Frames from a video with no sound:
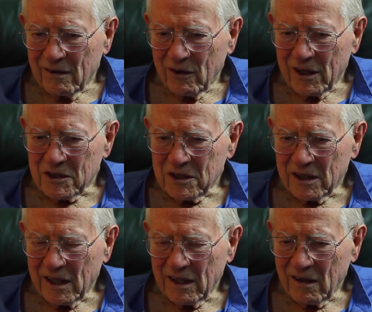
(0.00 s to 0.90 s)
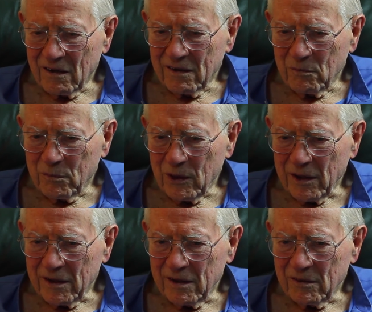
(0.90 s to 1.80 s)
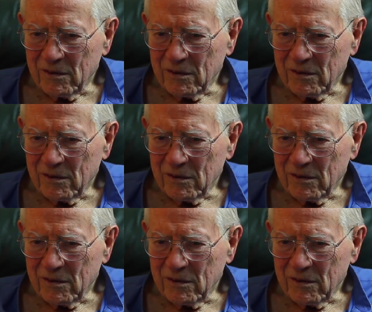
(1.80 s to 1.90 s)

what she held important